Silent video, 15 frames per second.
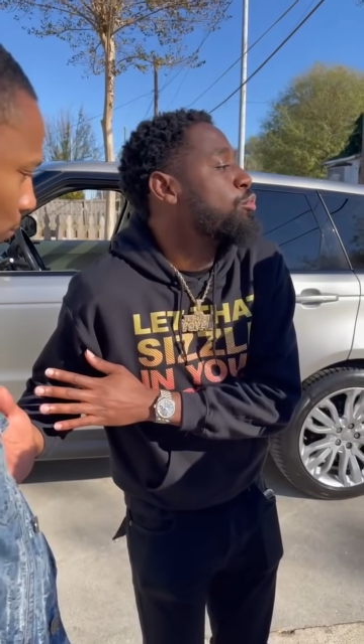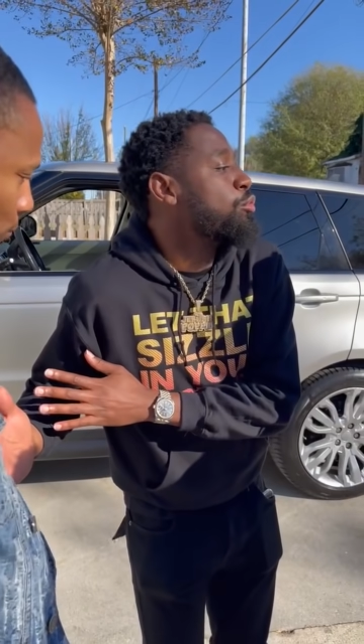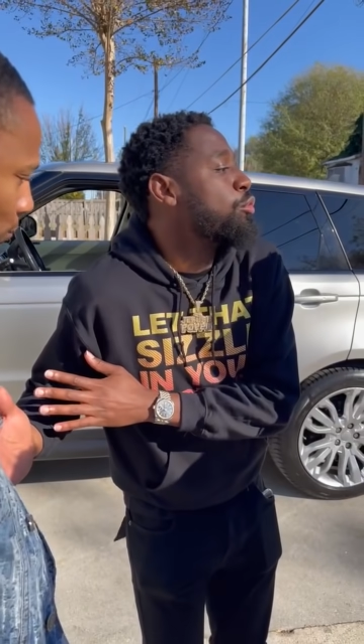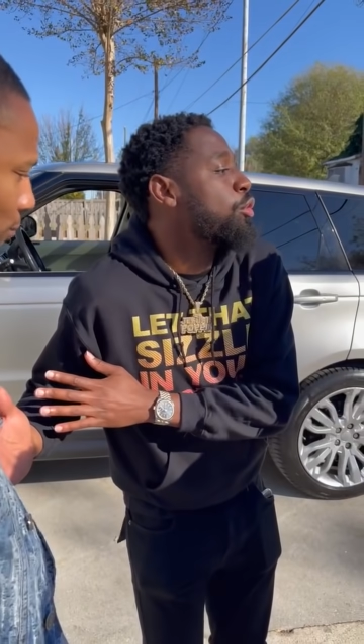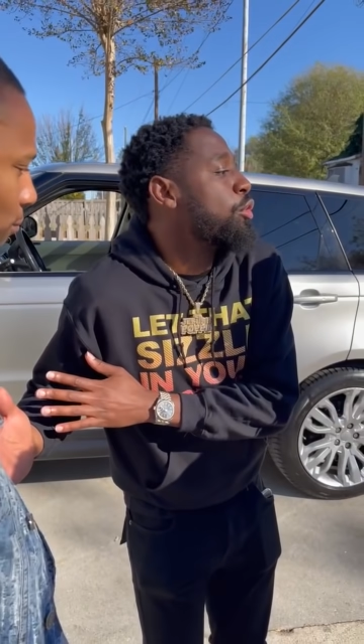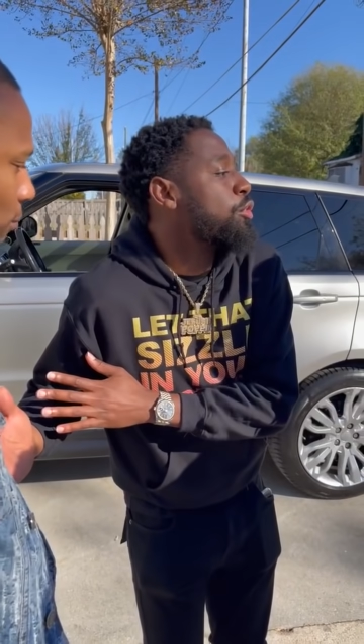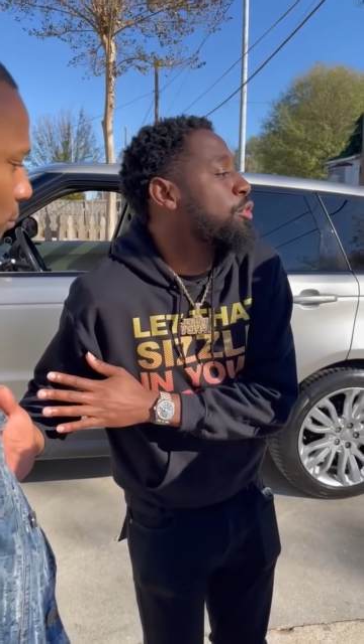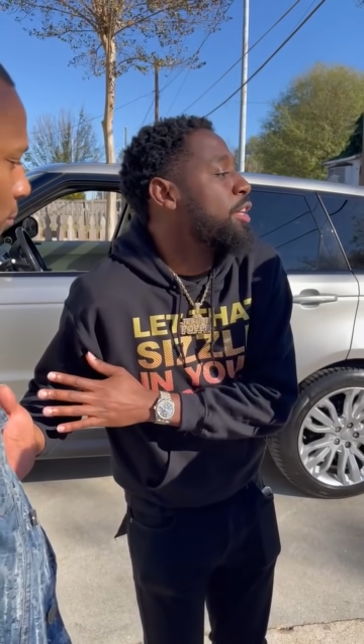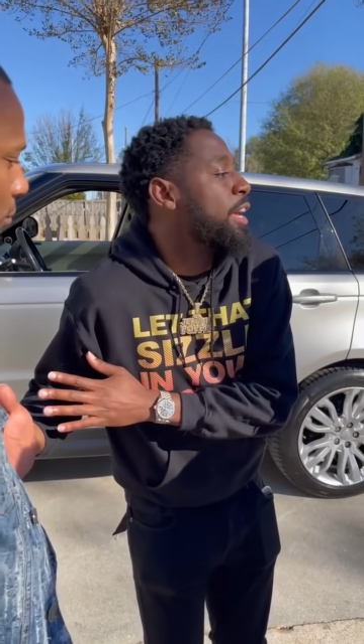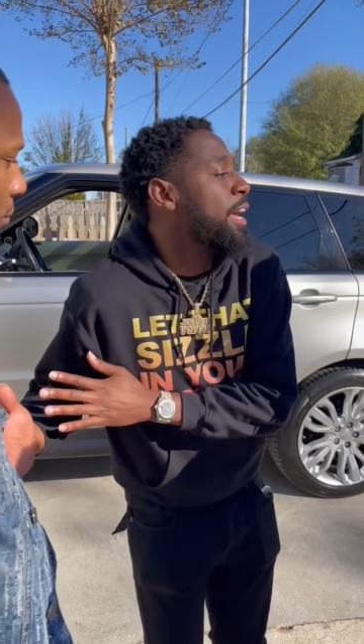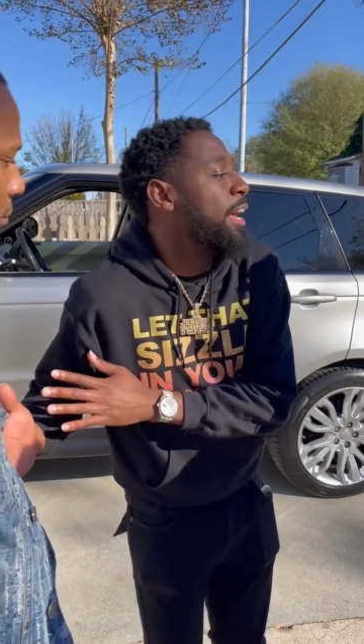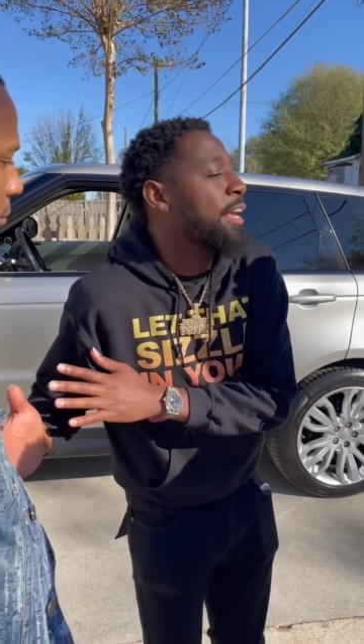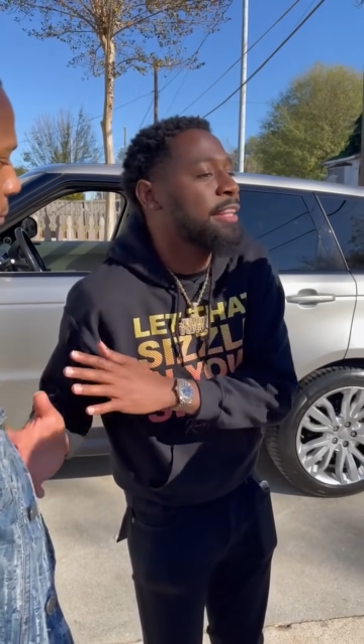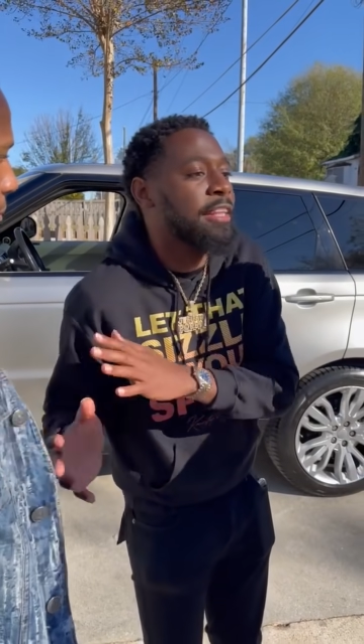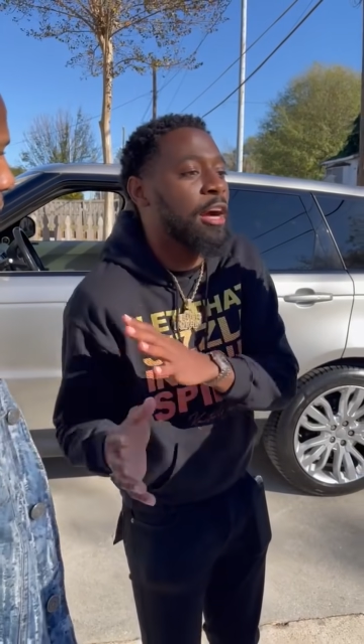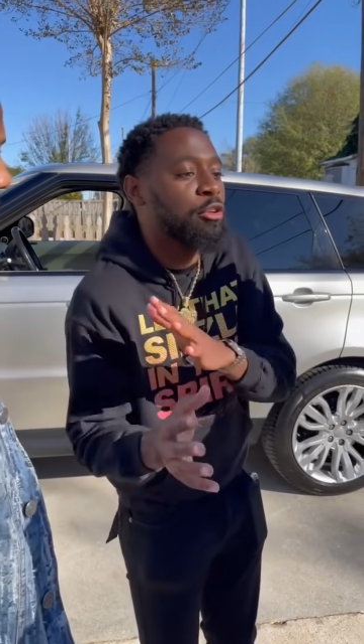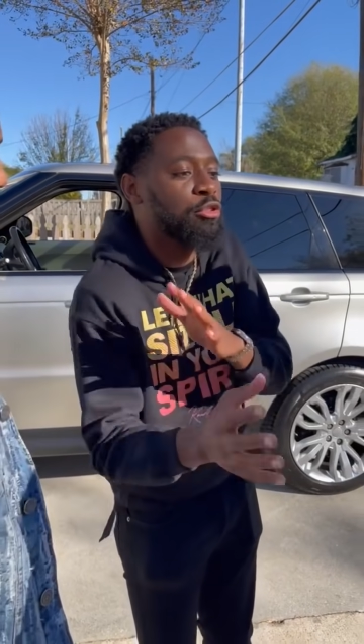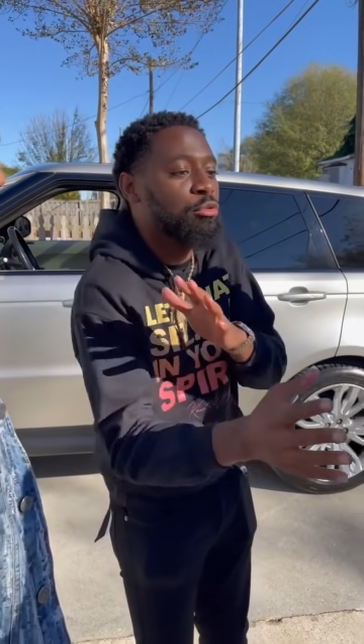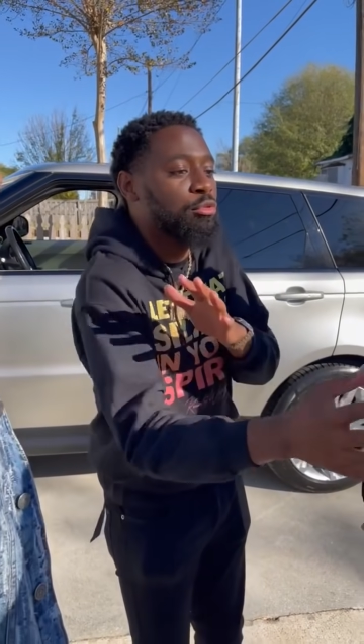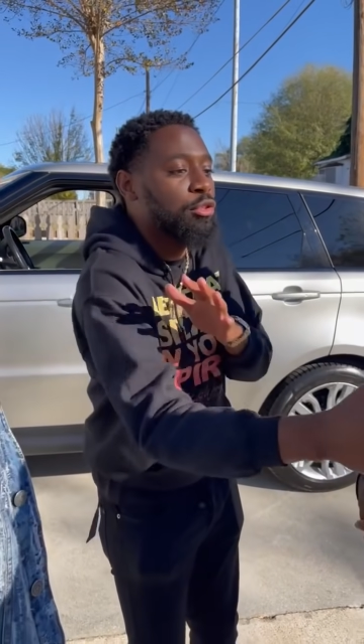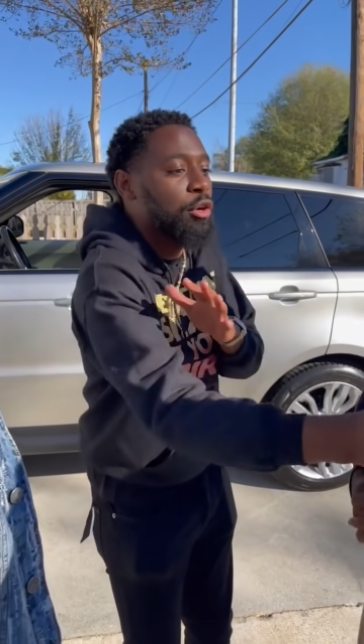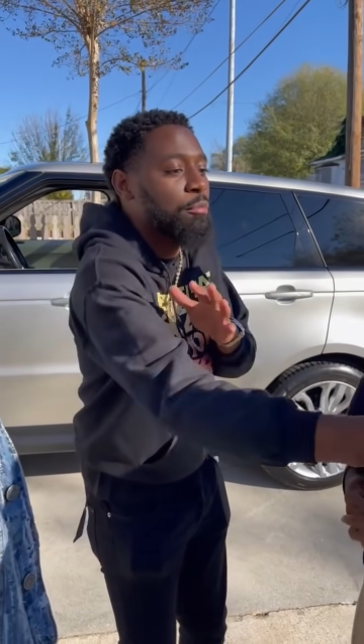You know what I'm saying? He thought
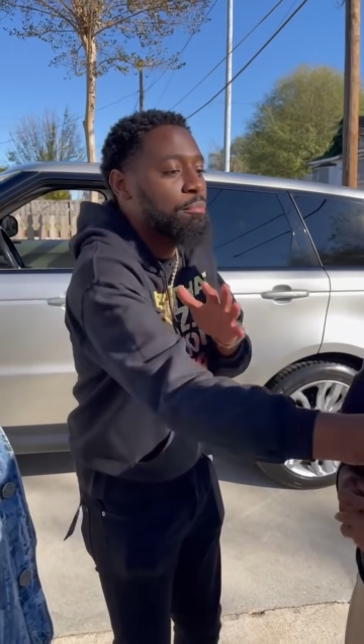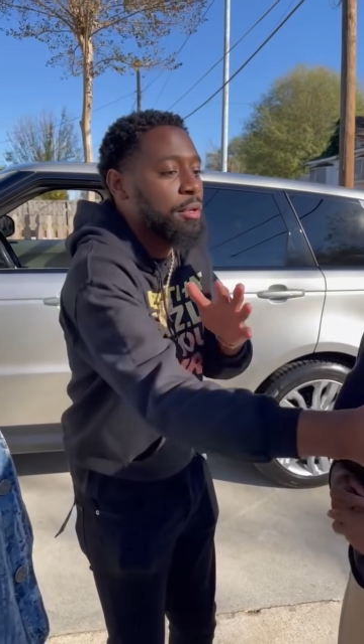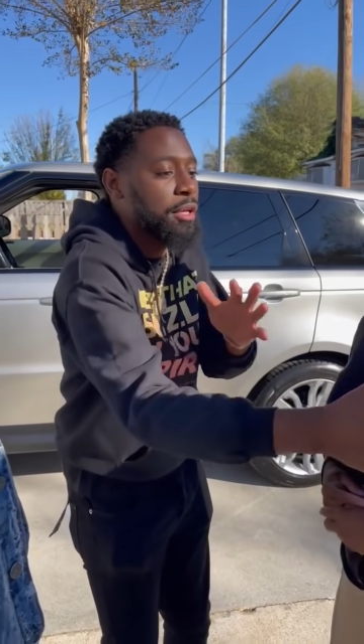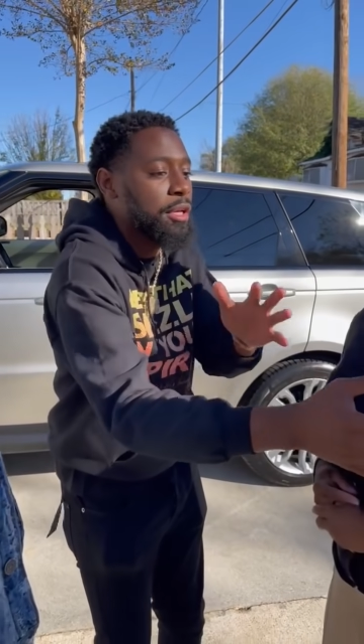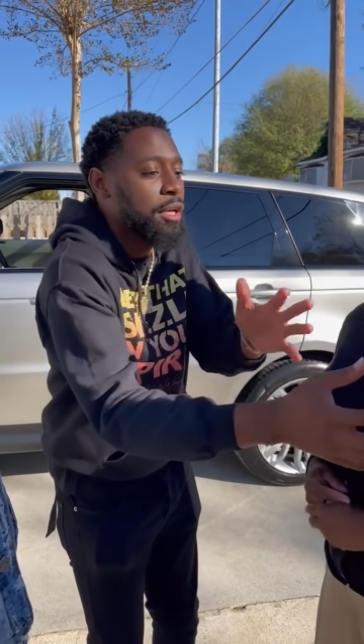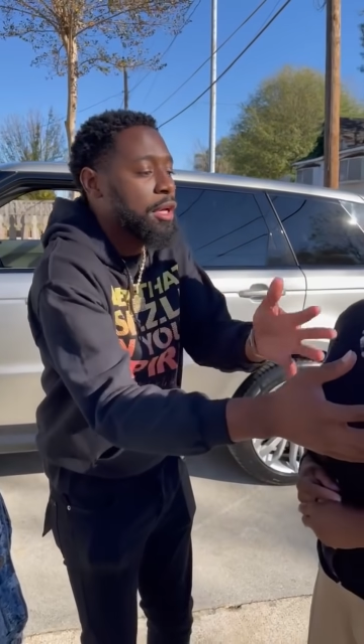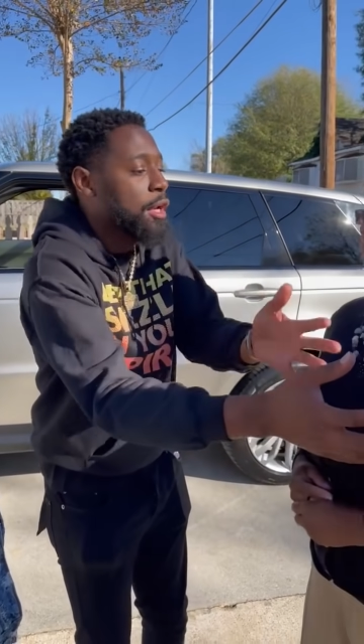you was gonna be,